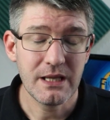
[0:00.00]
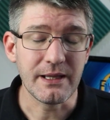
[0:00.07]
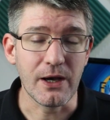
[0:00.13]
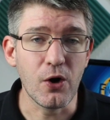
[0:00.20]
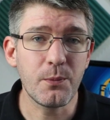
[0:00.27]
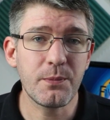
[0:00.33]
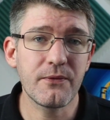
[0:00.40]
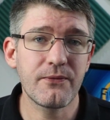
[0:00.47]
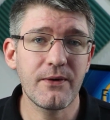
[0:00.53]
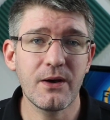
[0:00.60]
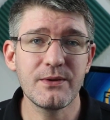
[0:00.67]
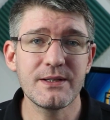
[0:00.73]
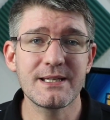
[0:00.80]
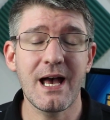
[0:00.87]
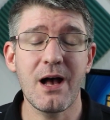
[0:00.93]
I hope you
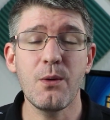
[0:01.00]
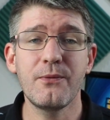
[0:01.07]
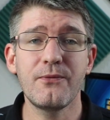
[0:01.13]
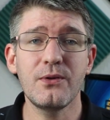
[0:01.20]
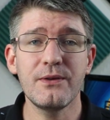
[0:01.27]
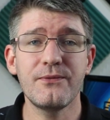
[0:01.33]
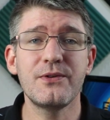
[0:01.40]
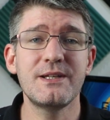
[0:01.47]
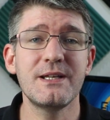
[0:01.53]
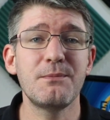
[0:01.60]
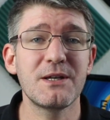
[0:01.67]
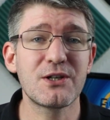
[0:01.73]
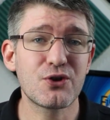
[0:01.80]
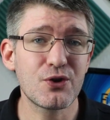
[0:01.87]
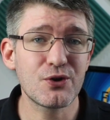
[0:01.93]
found this helpful. If you did,
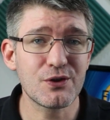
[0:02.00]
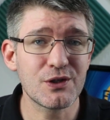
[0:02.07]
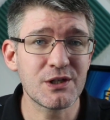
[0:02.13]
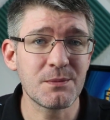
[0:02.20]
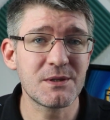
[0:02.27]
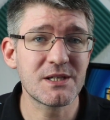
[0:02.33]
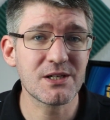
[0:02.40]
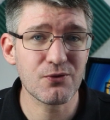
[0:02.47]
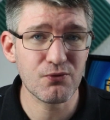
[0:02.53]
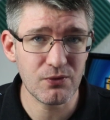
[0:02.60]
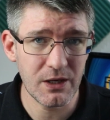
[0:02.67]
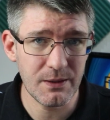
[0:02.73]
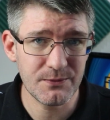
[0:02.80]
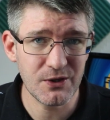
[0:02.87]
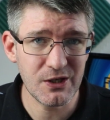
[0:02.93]
make sure to
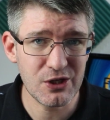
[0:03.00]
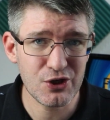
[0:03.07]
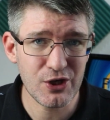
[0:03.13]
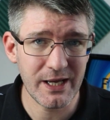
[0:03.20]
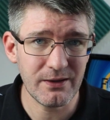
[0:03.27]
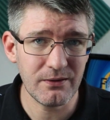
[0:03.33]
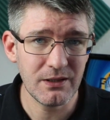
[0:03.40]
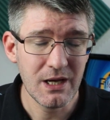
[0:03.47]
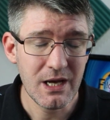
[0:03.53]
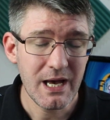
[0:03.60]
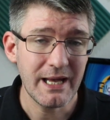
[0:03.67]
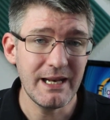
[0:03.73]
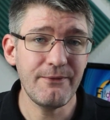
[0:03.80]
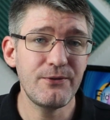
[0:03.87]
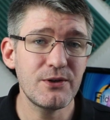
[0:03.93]
subscribe to the channel.
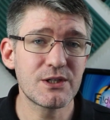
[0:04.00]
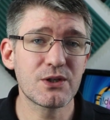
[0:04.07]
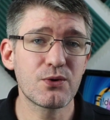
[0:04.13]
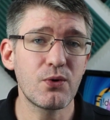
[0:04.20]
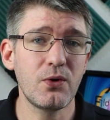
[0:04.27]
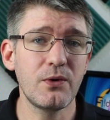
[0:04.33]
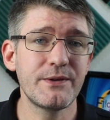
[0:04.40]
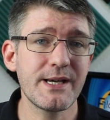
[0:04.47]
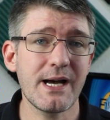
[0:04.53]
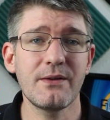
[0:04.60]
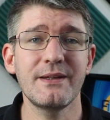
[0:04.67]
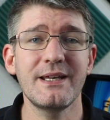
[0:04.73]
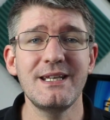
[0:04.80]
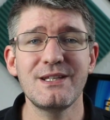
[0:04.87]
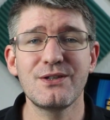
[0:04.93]
And if you scroll
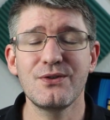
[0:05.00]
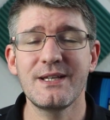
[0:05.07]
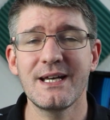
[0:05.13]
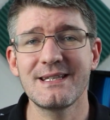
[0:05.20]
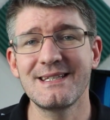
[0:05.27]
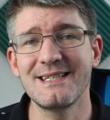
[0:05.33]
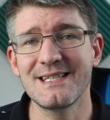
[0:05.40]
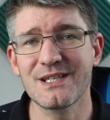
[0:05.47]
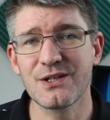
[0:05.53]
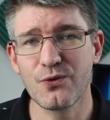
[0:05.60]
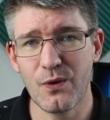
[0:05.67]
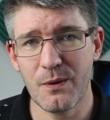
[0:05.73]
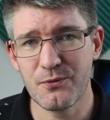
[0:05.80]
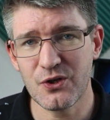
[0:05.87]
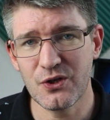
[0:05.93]
down into that
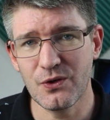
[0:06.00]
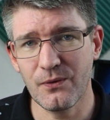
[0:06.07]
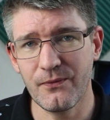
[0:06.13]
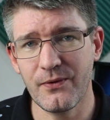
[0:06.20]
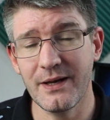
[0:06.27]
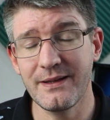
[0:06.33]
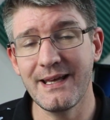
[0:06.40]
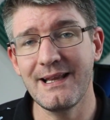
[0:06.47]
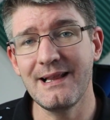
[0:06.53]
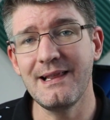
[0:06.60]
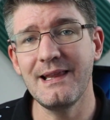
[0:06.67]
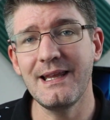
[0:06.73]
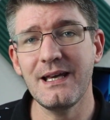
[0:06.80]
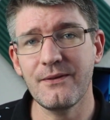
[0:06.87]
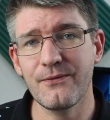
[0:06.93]
description, you'll find a
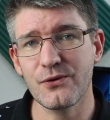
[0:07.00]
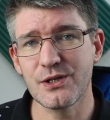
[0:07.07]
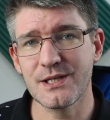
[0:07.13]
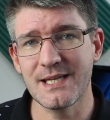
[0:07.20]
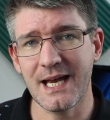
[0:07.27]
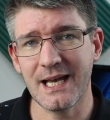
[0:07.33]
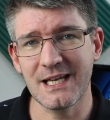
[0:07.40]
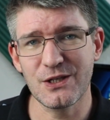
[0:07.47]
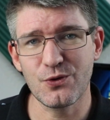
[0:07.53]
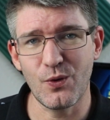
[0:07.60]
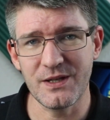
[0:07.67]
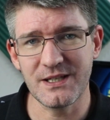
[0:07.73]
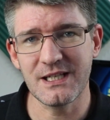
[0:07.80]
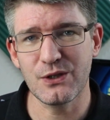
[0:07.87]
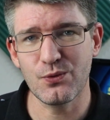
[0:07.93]
link for Snagit
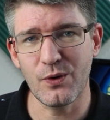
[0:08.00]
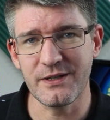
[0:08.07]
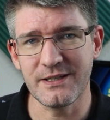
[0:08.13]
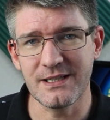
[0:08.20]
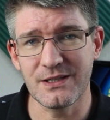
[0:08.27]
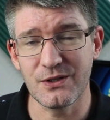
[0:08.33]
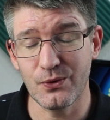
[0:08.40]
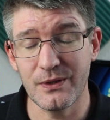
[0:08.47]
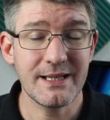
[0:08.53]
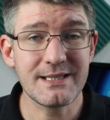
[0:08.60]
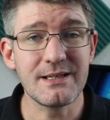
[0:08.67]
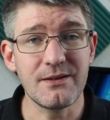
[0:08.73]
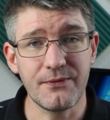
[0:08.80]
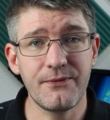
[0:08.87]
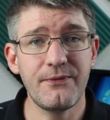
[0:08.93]
2022.
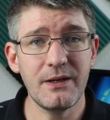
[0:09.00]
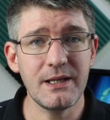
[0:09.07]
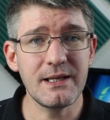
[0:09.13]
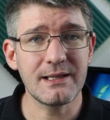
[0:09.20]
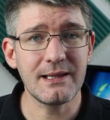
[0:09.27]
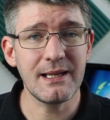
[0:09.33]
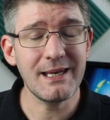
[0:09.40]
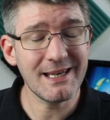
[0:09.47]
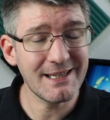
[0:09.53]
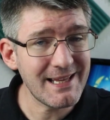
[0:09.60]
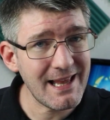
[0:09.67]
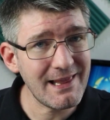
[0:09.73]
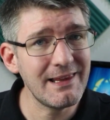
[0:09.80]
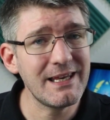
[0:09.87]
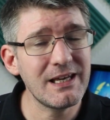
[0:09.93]
That's an affiliate link, and
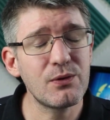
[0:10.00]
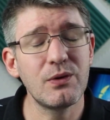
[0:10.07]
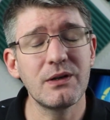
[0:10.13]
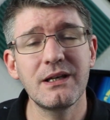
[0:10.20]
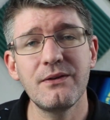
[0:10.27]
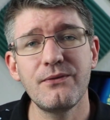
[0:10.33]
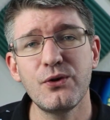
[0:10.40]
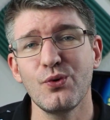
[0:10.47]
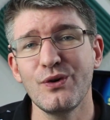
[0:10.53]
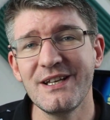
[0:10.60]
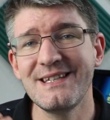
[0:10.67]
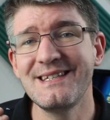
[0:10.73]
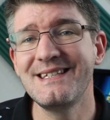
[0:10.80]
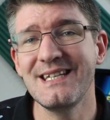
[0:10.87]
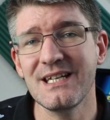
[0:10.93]
that link will give you an
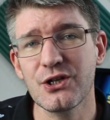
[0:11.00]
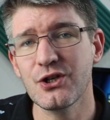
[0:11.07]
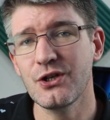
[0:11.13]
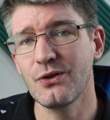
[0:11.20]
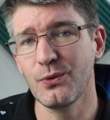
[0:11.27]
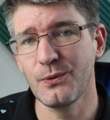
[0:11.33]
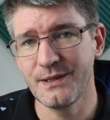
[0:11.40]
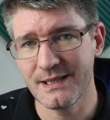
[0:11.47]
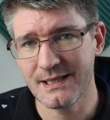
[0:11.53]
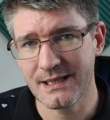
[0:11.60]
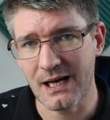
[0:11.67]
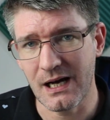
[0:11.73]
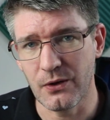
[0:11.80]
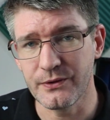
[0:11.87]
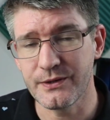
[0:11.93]
additional
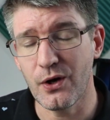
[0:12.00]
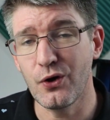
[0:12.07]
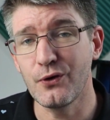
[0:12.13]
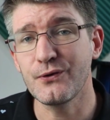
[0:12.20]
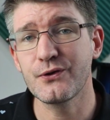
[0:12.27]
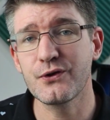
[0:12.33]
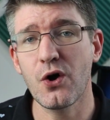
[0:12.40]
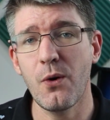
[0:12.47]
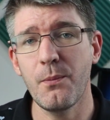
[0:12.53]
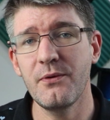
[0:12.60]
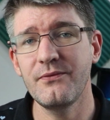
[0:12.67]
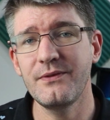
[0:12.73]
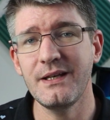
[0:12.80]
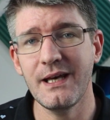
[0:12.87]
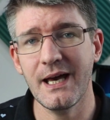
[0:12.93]
discount on top
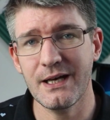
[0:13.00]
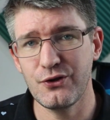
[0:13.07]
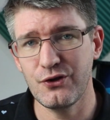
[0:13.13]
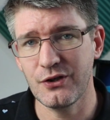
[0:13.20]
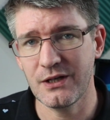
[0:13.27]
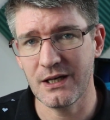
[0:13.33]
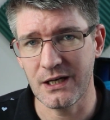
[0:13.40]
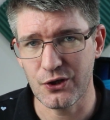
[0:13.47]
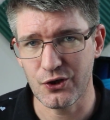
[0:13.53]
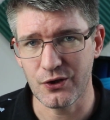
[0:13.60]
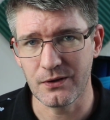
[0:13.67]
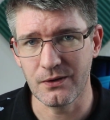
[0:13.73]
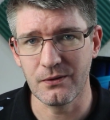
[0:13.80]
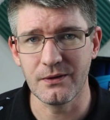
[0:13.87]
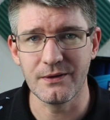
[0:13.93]
of the
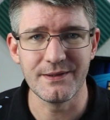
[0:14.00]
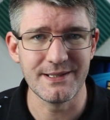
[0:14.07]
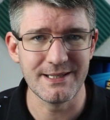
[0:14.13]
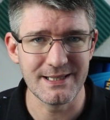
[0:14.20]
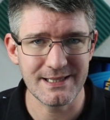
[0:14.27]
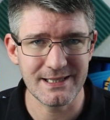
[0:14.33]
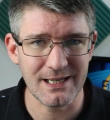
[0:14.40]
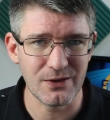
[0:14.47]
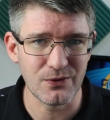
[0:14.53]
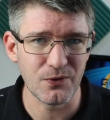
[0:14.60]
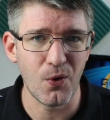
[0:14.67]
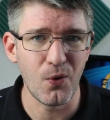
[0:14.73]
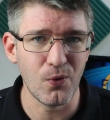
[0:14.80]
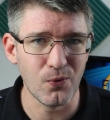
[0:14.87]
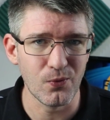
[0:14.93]
educational discount
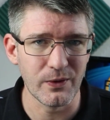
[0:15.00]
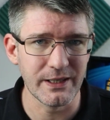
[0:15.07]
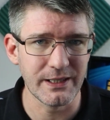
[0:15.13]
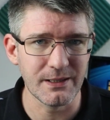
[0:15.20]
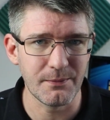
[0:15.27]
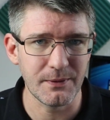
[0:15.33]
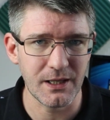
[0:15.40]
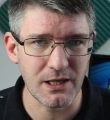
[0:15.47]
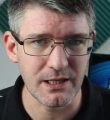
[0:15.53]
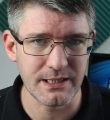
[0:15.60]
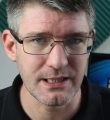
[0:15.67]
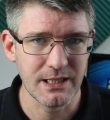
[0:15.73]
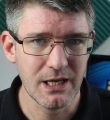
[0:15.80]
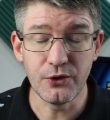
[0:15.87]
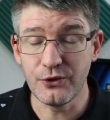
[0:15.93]
already
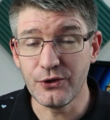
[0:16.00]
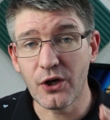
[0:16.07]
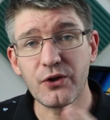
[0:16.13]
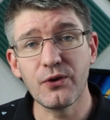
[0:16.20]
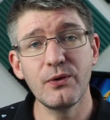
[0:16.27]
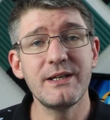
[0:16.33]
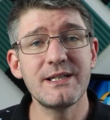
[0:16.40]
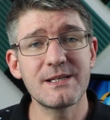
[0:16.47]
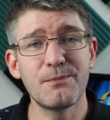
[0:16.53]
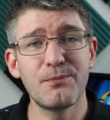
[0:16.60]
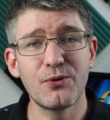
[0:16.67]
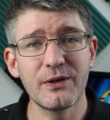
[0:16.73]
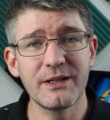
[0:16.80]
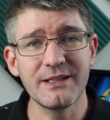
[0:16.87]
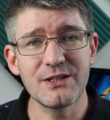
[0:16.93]
applied. You're not only
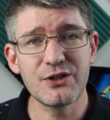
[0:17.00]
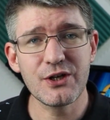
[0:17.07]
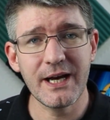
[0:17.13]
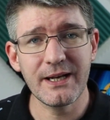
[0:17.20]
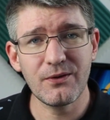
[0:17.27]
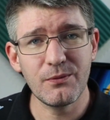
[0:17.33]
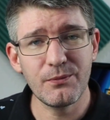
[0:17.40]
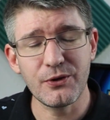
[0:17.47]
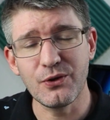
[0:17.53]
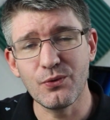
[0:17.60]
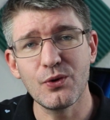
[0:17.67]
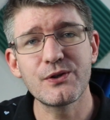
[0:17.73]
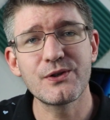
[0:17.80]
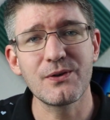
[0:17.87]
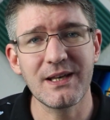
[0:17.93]
supporting the channel, but you
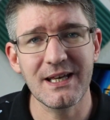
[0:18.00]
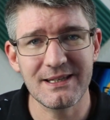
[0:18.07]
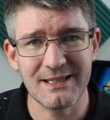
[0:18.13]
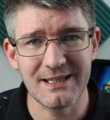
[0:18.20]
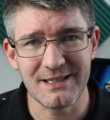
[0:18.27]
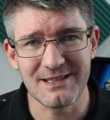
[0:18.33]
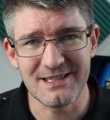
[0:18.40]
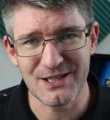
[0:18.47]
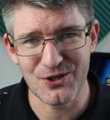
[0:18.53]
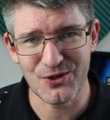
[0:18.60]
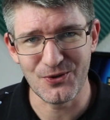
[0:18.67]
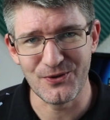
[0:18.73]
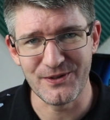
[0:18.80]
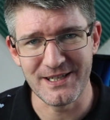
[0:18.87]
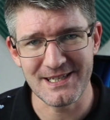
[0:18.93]
also get that
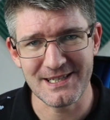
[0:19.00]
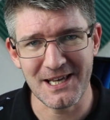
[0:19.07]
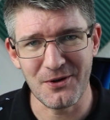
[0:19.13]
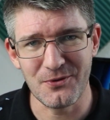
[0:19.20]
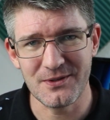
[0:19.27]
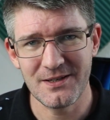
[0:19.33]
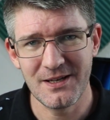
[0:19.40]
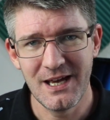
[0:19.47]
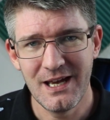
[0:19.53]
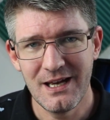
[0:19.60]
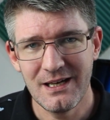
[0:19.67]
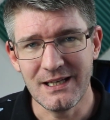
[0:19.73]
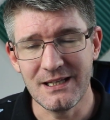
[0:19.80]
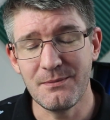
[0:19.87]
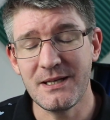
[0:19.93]
additional discount.
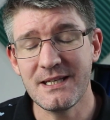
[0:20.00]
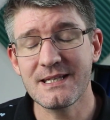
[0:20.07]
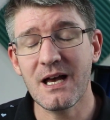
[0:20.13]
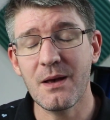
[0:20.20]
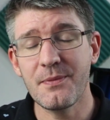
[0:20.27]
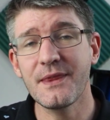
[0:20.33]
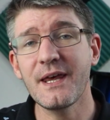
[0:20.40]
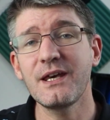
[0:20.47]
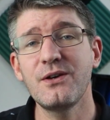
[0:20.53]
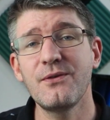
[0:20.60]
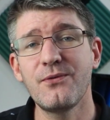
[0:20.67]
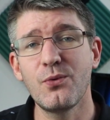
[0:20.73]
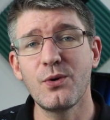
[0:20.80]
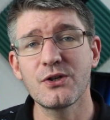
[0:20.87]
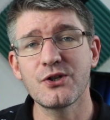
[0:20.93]
In the meantime, thank you
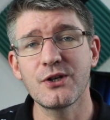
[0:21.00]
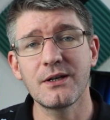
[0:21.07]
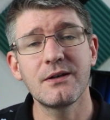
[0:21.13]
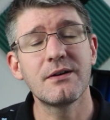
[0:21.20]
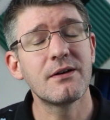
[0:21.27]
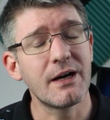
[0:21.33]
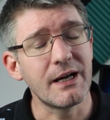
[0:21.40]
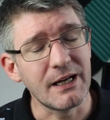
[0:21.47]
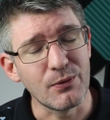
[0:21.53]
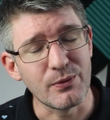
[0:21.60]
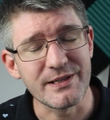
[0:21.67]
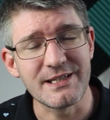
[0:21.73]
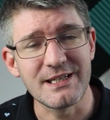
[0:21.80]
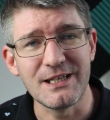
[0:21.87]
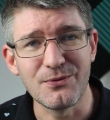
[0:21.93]
for watching, and I
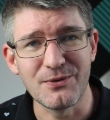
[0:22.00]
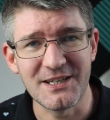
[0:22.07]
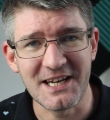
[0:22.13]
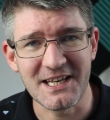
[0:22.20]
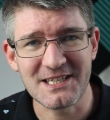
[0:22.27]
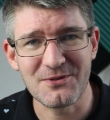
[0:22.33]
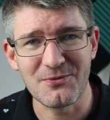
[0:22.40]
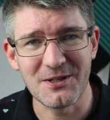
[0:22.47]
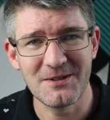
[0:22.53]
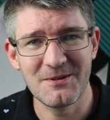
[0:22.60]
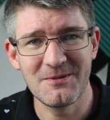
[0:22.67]
will see you in the next one.